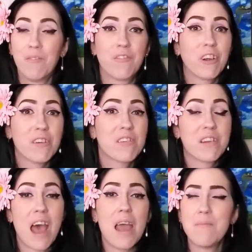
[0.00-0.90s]
First
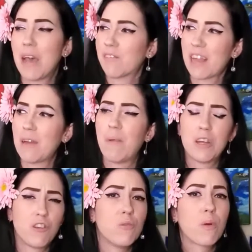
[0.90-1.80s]
time outside of my
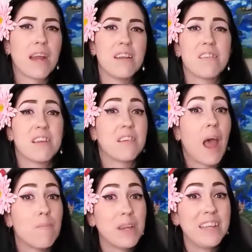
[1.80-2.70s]
2 pregnancies,
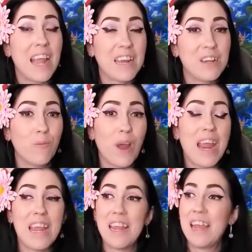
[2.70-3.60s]
I've been gaining
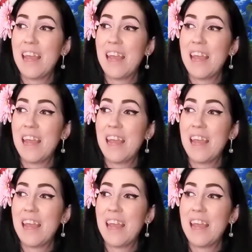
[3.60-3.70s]
weight